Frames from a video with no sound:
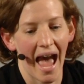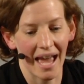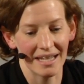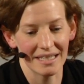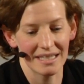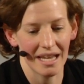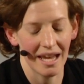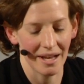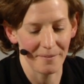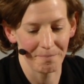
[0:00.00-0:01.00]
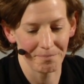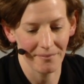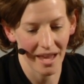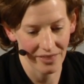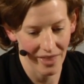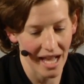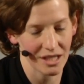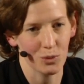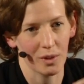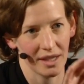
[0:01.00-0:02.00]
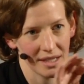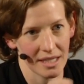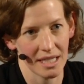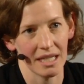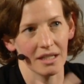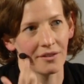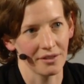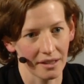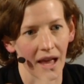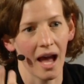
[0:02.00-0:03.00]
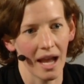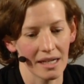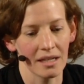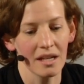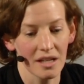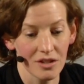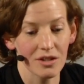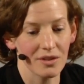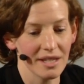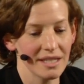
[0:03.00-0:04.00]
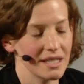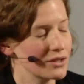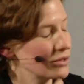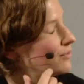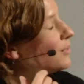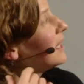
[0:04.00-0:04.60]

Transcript: and um, and that's what they seed on the line. So this is sort of